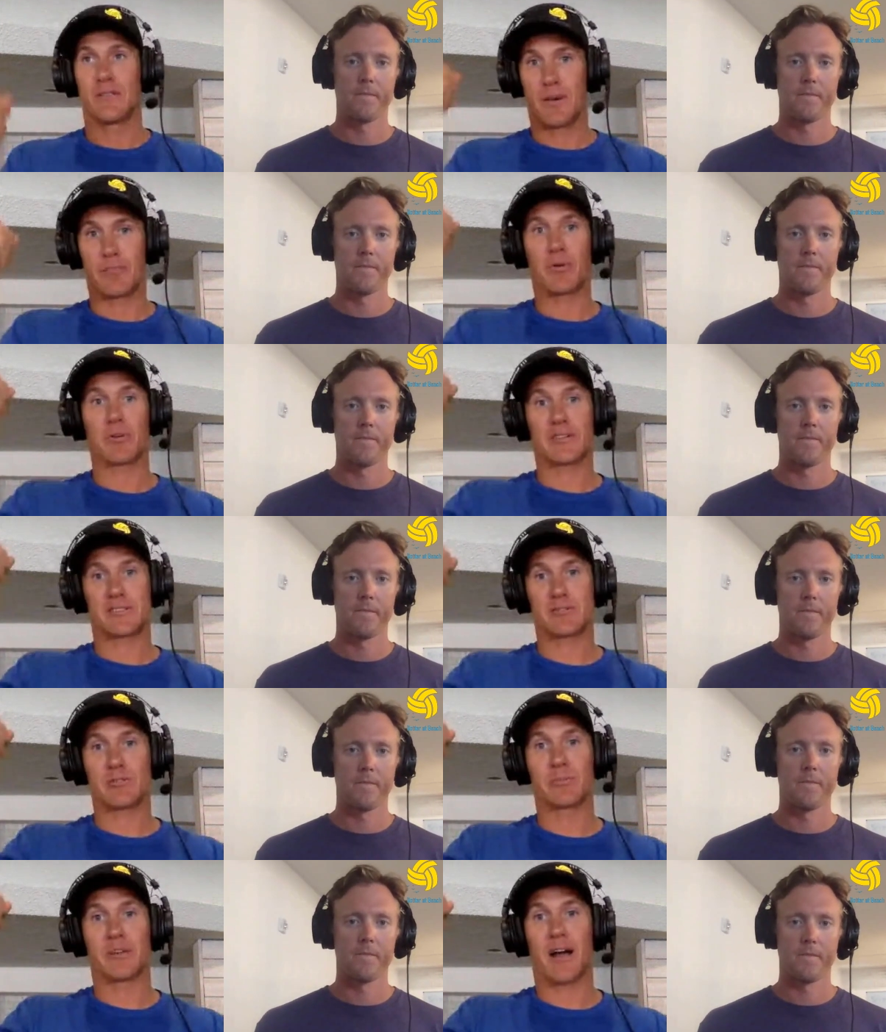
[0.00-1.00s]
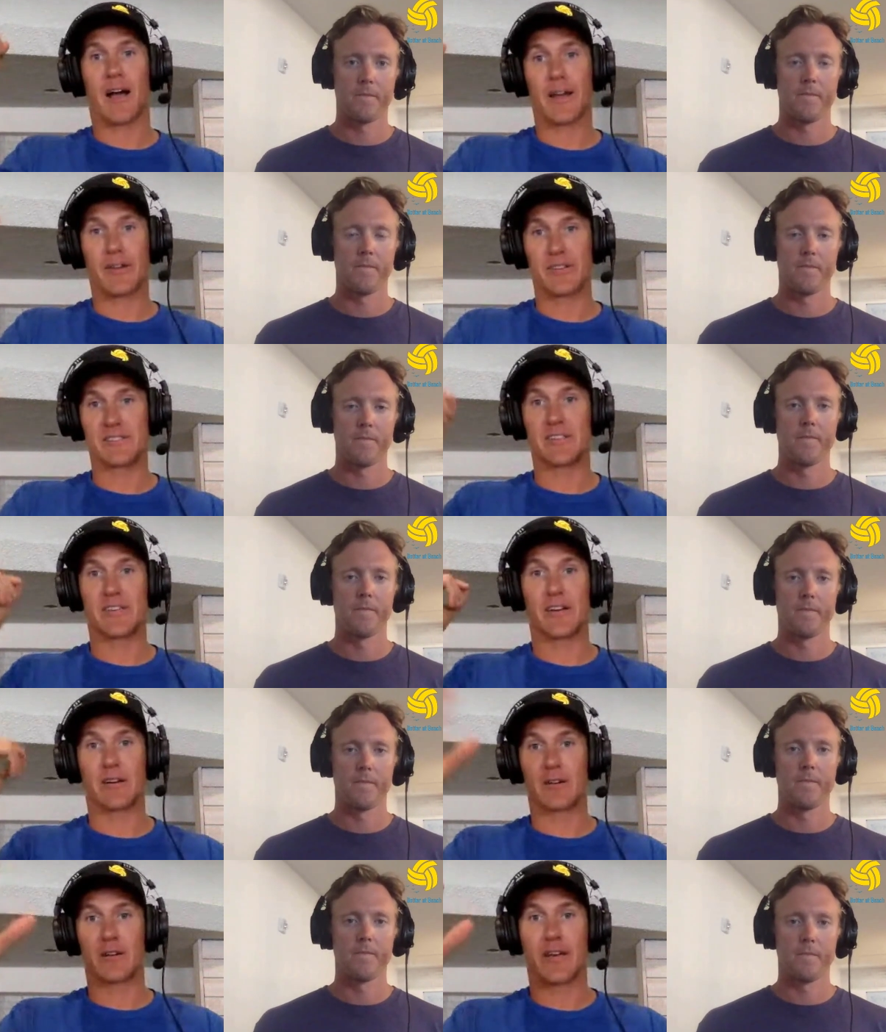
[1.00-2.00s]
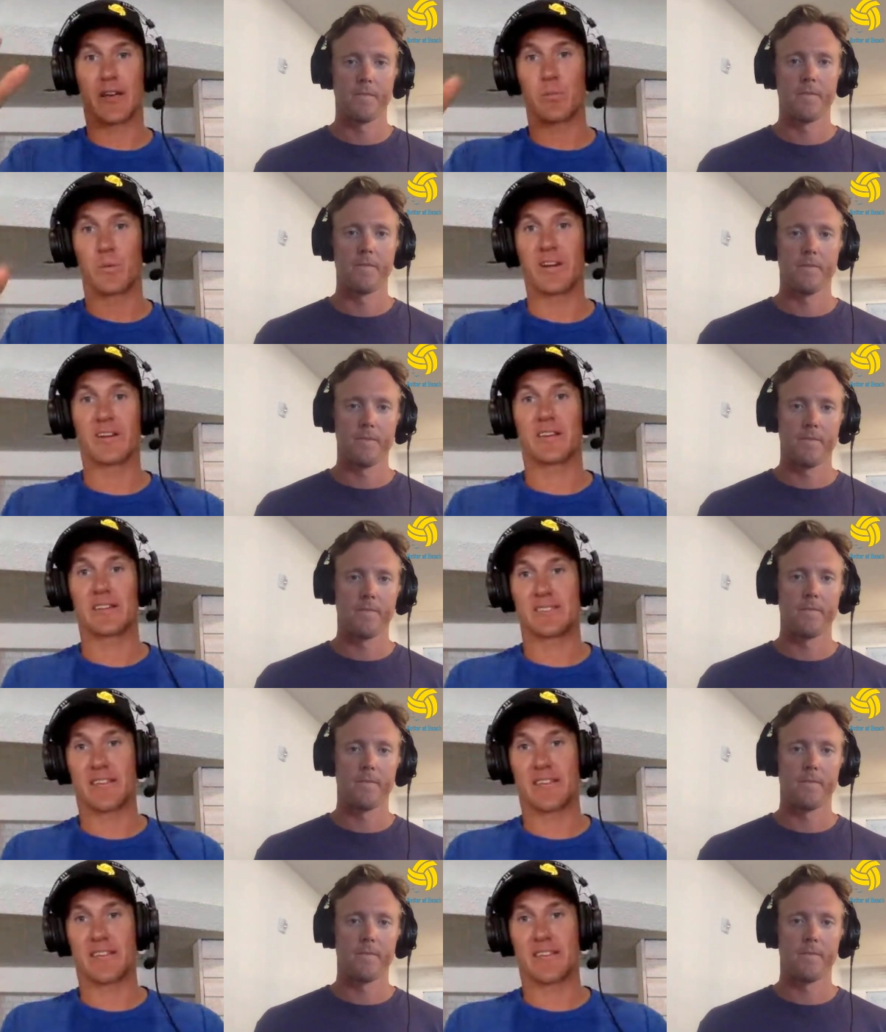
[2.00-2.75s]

Speaker 1: that ball gets a little bit higher into the air and wind can